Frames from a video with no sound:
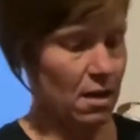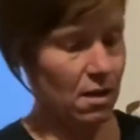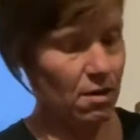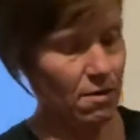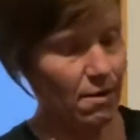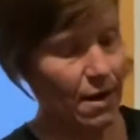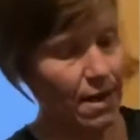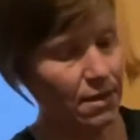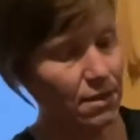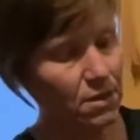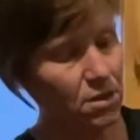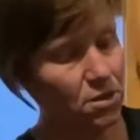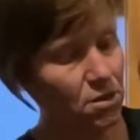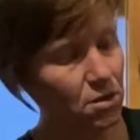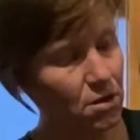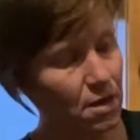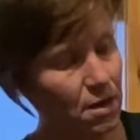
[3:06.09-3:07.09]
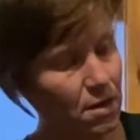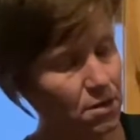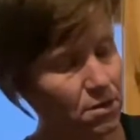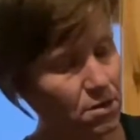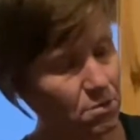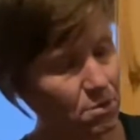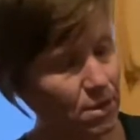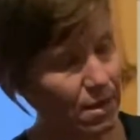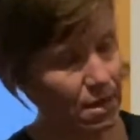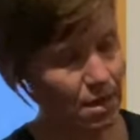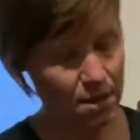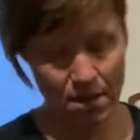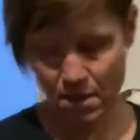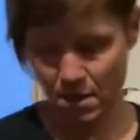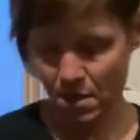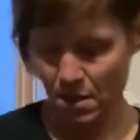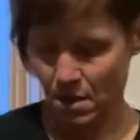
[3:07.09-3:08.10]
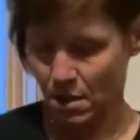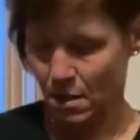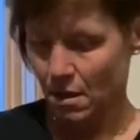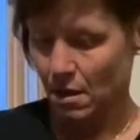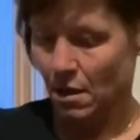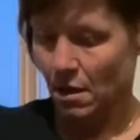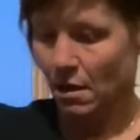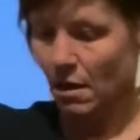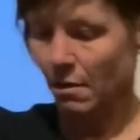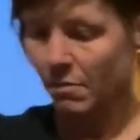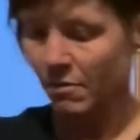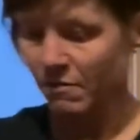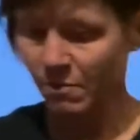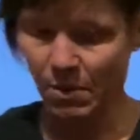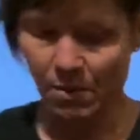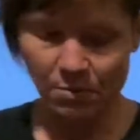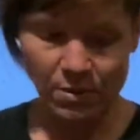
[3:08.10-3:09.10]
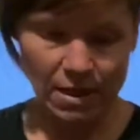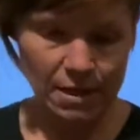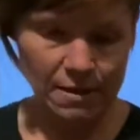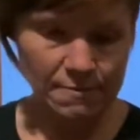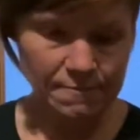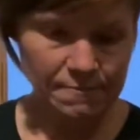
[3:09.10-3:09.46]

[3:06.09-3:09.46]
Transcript: correct. So there's my cup of pumpkin.